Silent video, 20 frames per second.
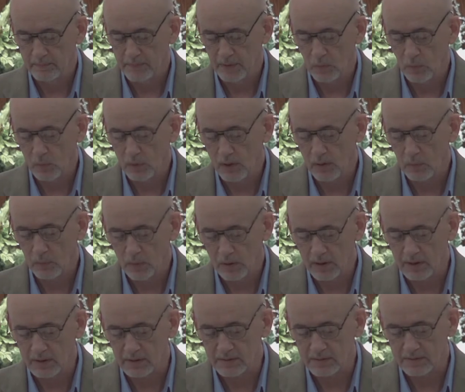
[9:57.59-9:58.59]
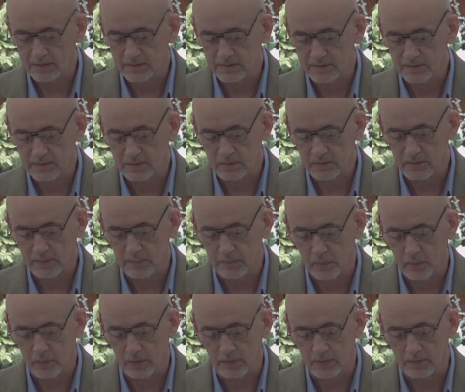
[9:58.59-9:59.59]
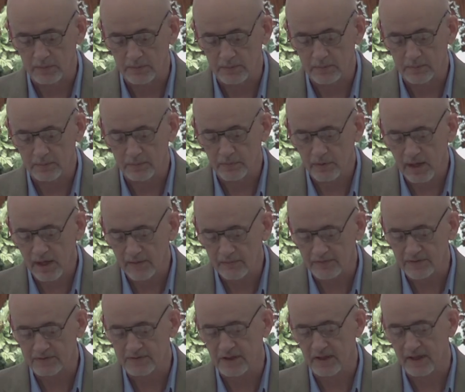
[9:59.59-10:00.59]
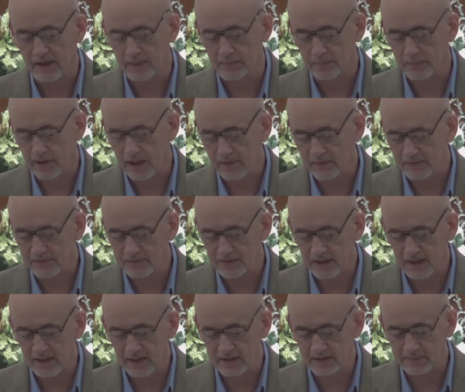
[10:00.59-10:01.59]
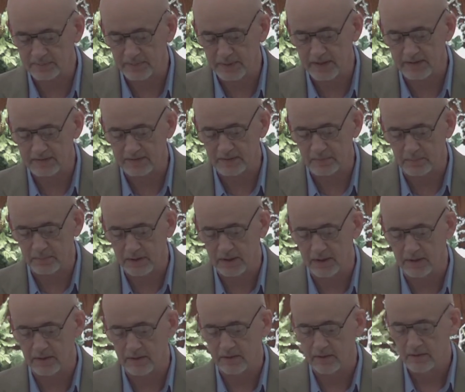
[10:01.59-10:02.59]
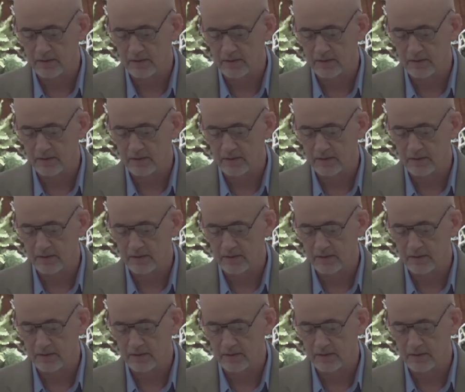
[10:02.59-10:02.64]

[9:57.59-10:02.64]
But what was important? prophesying. Prophesying speaks to men